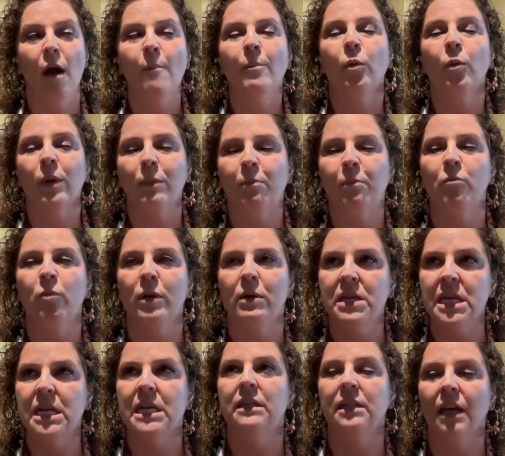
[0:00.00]
But we
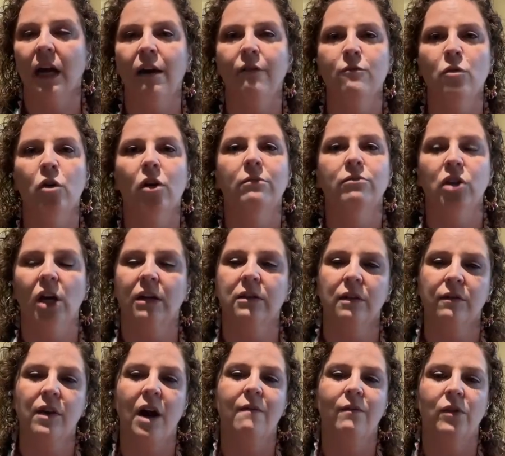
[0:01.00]
need to have more
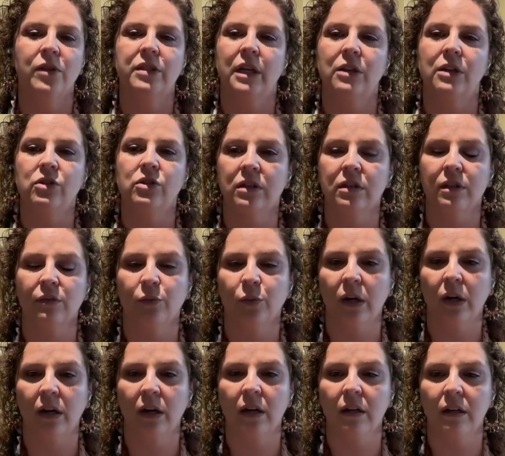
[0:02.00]
objective conversations if we're
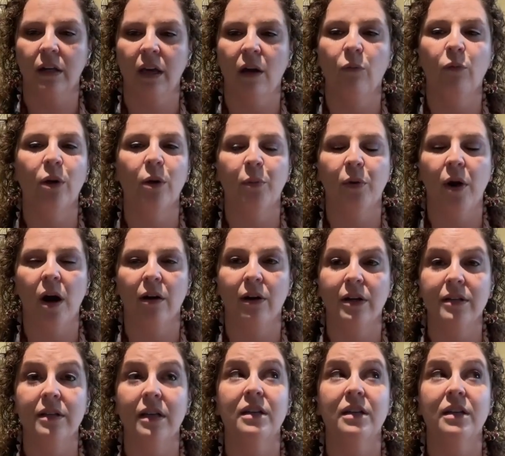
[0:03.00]
going to get real progress,